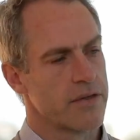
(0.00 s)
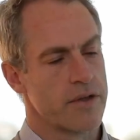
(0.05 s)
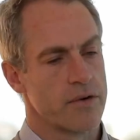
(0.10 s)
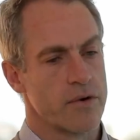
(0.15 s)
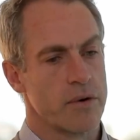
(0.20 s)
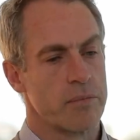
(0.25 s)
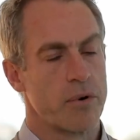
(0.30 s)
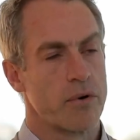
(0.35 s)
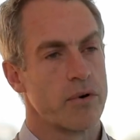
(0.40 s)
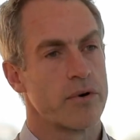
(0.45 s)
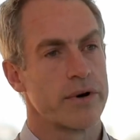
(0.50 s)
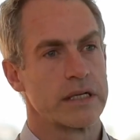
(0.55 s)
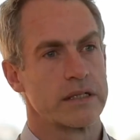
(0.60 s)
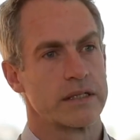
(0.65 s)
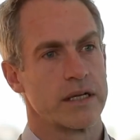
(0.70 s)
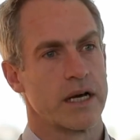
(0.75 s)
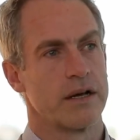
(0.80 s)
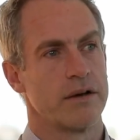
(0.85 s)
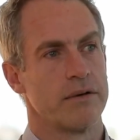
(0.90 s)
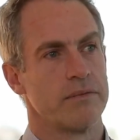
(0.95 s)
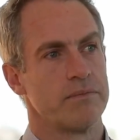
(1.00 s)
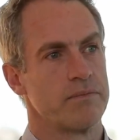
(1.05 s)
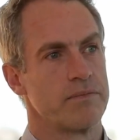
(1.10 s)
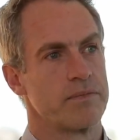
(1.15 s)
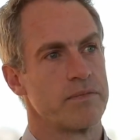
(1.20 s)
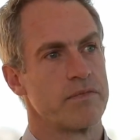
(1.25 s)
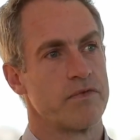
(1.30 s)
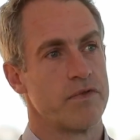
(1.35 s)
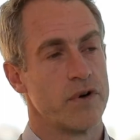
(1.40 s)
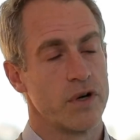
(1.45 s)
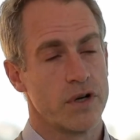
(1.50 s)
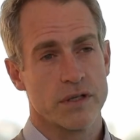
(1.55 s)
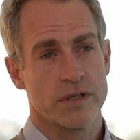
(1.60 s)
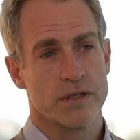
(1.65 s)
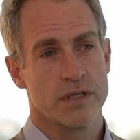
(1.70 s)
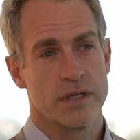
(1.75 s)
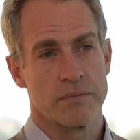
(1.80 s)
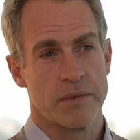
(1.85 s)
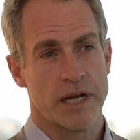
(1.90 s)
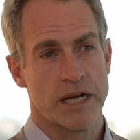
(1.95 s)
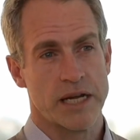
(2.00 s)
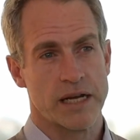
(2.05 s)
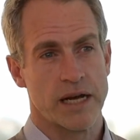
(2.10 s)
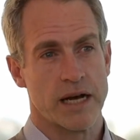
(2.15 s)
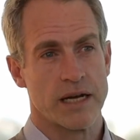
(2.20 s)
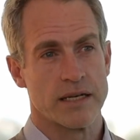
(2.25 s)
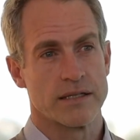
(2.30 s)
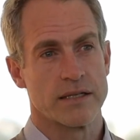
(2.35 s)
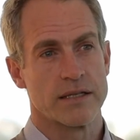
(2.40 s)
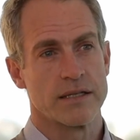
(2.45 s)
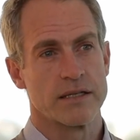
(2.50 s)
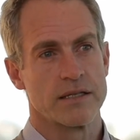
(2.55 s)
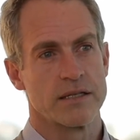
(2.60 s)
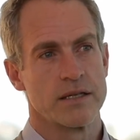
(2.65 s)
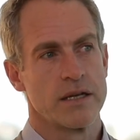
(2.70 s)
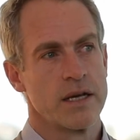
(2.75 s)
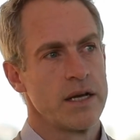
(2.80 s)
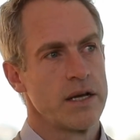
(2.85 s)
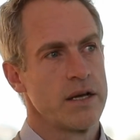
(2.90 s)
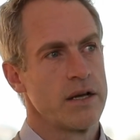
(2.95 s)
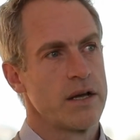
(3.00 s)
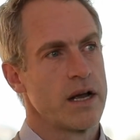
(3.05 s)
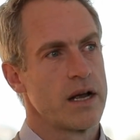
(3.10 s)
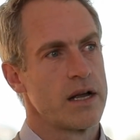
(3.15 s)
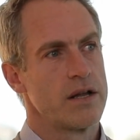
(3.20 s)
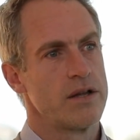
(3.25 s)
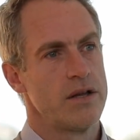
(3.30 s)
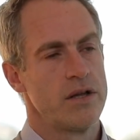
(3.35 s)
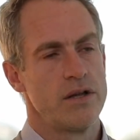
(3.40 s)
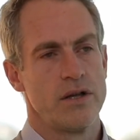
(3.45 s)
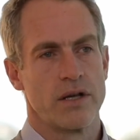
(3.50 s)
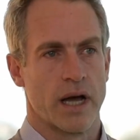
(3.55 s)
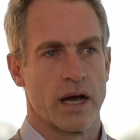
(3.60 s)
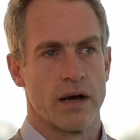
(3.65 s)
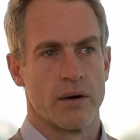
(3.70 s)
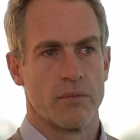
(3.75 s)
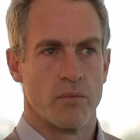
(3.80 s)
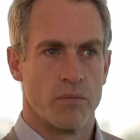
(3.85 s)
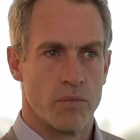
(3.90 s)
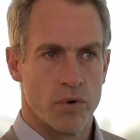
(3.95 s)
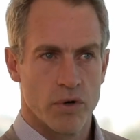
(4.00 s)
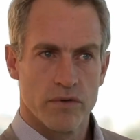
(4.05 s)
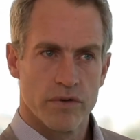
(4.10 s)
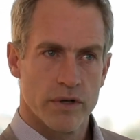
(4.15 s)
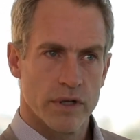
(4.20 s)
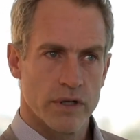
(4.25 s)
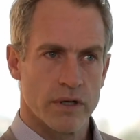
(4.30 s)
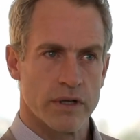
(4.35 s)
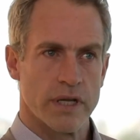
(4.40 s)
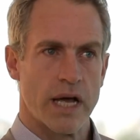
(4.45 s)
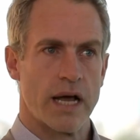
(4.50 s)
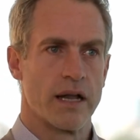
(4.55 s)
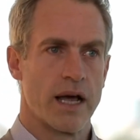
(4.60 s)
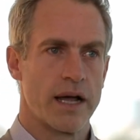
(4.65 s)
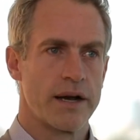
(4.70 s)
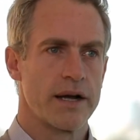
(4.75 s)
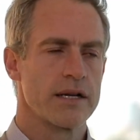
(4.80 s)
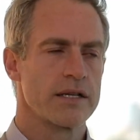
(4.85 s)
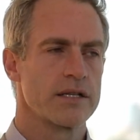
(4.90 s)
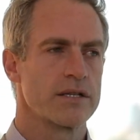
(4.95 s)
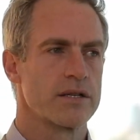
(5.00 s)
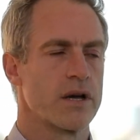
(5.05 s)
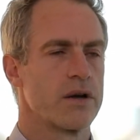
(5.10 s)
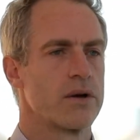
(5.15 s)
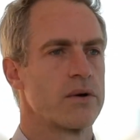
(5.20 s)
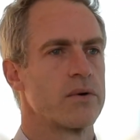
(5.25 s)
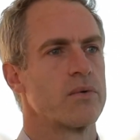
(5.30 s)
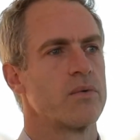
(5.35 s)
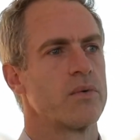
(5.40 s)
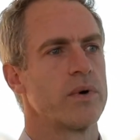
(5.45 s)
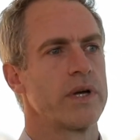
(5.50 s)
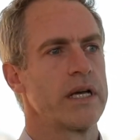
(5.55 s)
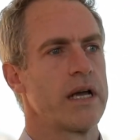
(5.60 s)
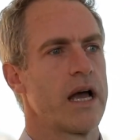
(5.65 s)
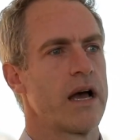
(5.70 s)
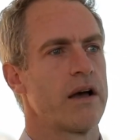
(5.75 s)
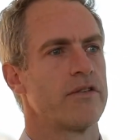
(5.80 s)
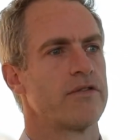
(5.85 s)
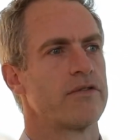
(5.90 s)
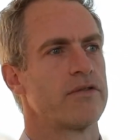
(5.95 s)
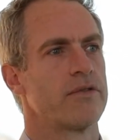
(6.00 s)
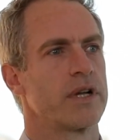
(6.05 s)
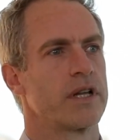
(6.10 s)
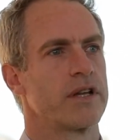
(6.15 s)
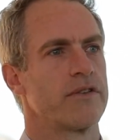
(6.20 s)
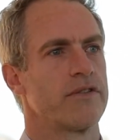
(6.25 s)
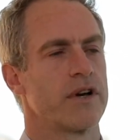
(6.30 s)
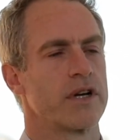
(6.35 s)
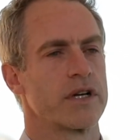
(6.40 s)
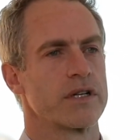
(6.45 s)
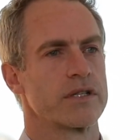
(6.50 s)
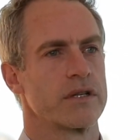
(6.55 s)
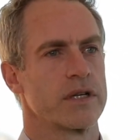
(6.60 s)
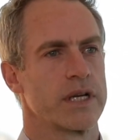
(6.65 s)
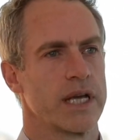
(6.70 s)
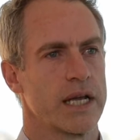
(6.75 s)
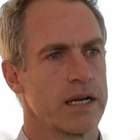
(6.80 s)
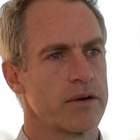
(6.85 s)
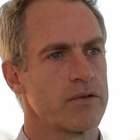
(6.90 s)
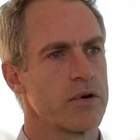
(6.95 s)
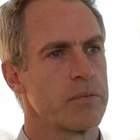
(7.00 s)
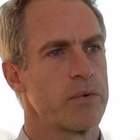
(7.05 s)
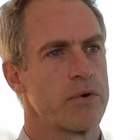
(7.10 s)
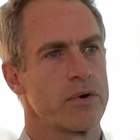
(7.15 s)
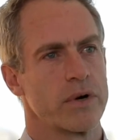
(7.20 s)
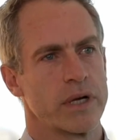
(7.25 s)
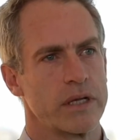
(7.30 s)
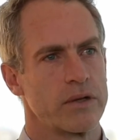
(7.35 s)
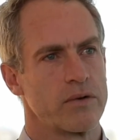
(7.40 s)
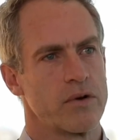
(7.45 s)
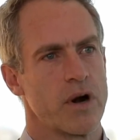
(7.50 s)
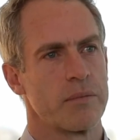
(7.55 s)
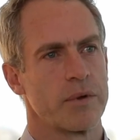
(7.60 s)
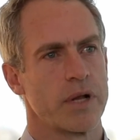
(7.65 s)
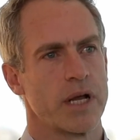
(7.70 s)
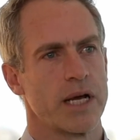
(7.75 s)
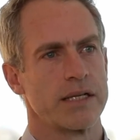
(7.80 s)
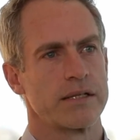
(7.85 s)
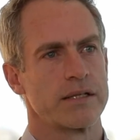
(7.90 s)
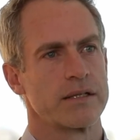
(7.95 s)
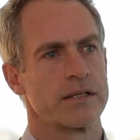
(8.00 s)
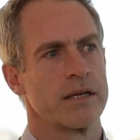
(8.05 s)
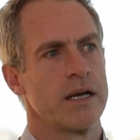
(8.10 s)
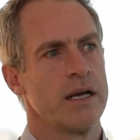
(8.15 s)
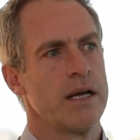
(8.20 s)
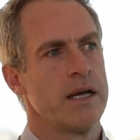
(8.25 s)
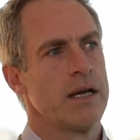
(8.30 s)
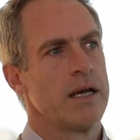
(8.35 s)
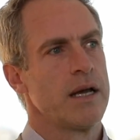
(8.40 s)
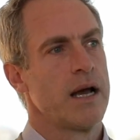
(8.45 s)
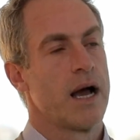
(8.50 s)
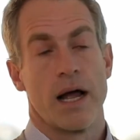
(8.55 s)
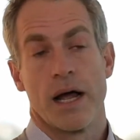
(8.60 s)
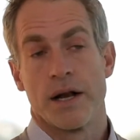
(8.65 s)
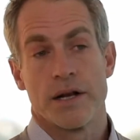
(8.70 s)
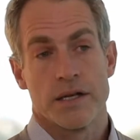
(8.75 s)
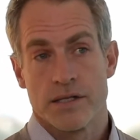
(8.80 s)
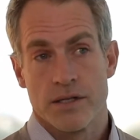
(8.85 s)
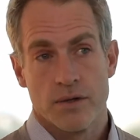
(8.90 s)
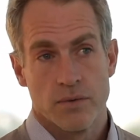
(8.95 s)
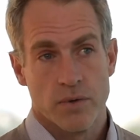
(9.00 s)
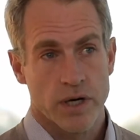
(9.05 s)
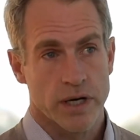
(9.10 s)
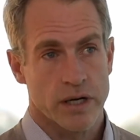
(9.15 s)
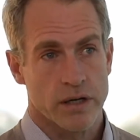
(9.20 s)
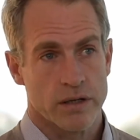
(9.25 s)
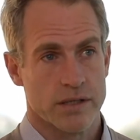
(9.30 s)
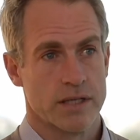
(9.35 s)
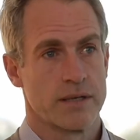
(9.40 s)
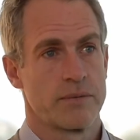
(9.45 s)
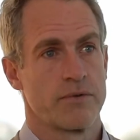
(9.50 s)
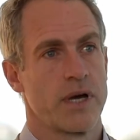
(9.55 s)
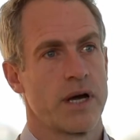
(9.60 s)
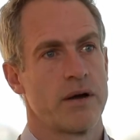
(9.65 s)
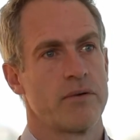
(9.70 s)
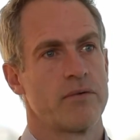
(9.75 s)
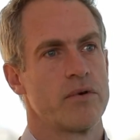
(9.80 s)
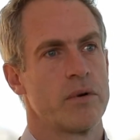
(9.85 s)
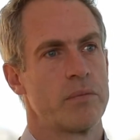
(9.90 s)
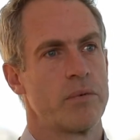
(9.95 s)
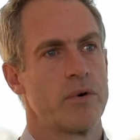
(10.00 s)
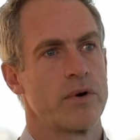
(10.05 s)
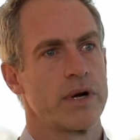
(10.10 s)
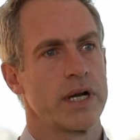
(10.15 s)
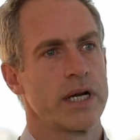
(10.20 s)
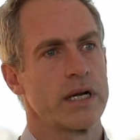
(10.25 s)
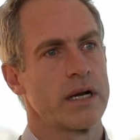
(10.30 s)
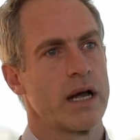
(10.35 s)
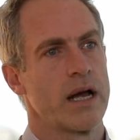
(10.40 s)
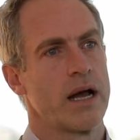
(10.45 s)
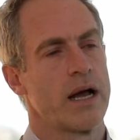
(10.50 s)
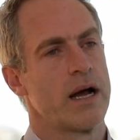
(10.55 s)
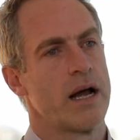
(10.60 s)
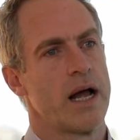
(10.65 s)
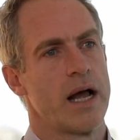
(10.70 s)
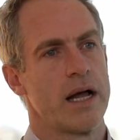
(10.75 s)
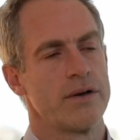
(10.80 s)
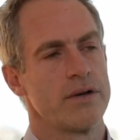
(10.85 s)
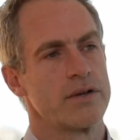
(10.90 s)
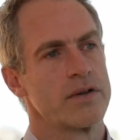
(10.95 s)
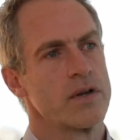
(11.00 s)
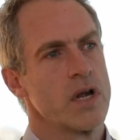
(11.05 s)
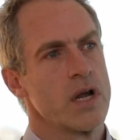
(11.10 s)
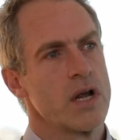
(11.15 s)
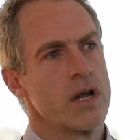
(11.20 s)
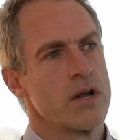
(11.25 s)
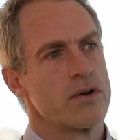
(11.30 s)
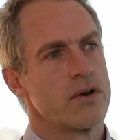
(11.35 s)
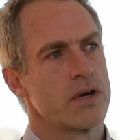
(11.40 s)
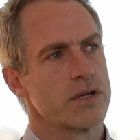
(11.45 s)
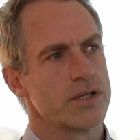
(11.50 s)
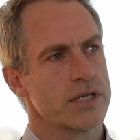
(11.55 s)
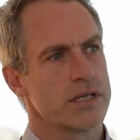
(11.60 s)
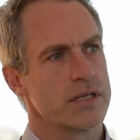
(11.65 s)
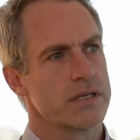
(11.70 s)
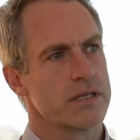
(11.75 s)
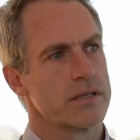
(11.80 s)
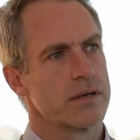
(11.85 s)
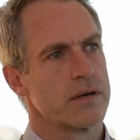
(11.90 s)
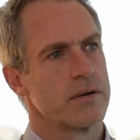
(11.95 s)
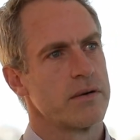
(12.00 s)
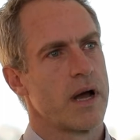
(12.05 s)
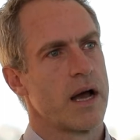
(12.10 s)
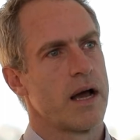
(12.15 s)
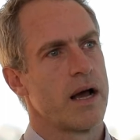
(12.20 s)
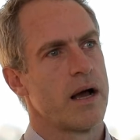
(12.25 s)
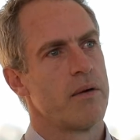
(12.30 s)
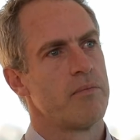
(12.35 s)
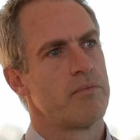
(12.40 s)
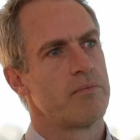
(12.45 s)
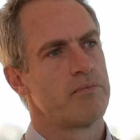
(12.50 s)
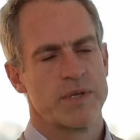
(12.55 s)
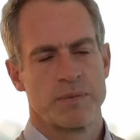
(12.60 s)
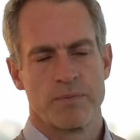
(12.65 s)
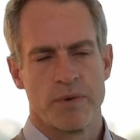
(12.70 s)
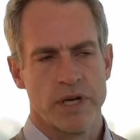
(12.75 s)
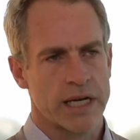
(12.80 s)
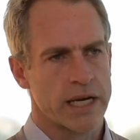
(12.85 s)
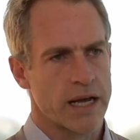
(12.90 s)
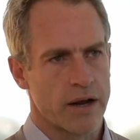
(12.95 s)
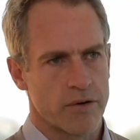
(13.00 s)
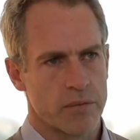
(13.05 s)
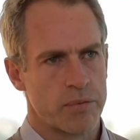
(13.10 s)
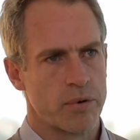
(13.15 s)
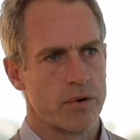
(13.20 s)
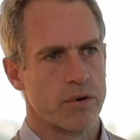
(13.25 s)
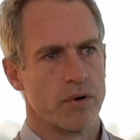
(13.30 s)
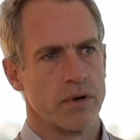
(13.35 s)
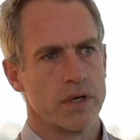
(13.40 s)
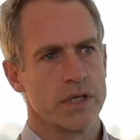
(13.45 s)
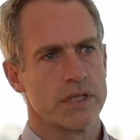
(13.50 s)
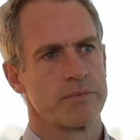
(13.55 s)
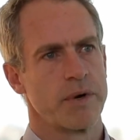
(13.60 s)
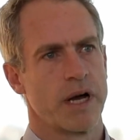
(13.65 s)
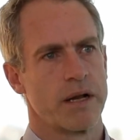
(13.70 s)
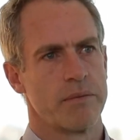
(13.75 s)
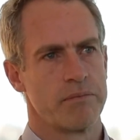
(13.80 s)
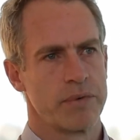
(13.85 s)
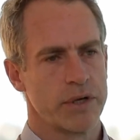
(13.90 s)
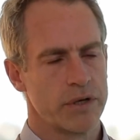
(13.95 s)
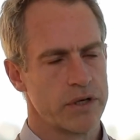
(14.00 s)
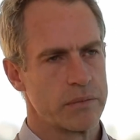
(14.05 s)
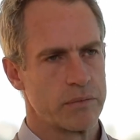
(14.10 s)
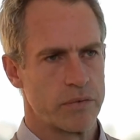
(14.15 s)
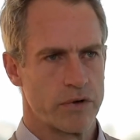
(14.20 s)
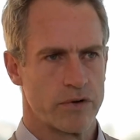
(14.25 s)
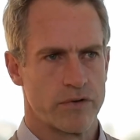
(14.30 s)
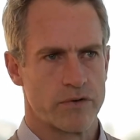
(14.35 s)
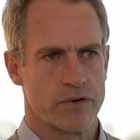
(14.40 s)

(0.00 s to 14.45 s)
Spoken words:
the reporting done first, in many cases, you can't move along that ladder. So we have really focused on getting reporting in the right place and are still working on some of that reporting and not just spitting out reports, but building proof of